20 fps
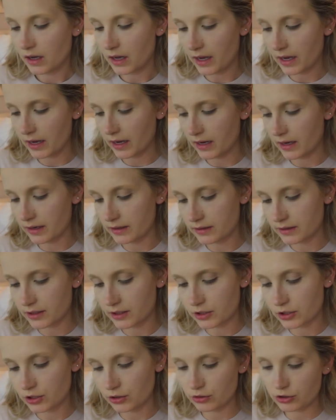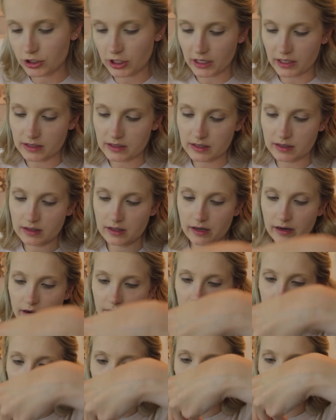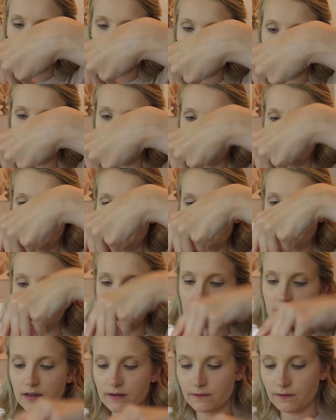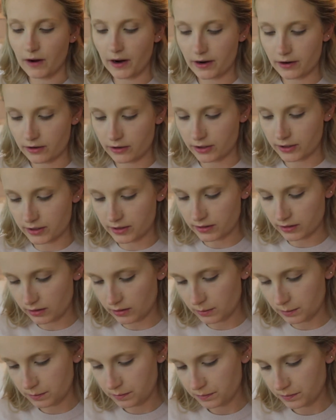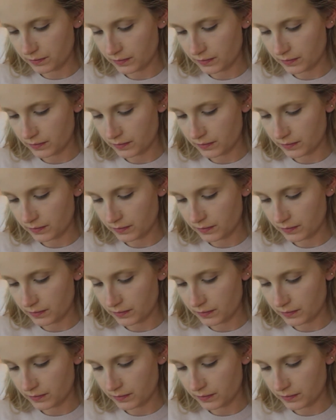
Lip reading: and the two shades in there are Lightning Dust and Fire Crystal.